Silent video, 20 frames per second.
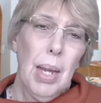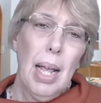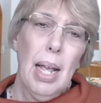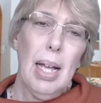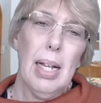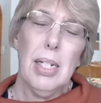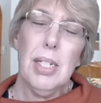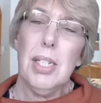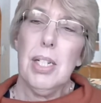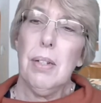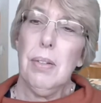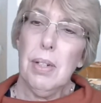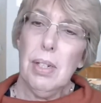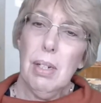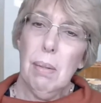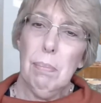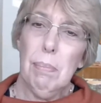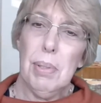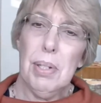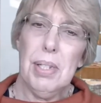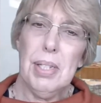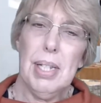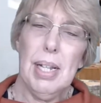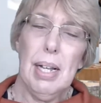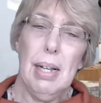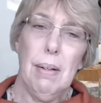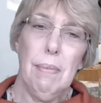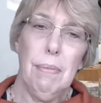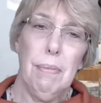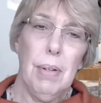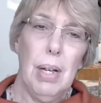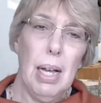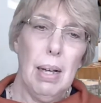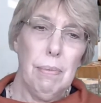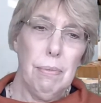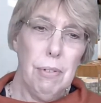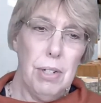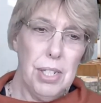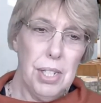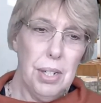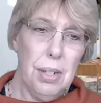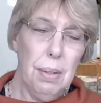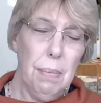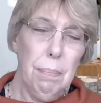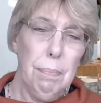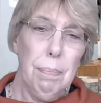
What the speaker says: And so the numbers have risen.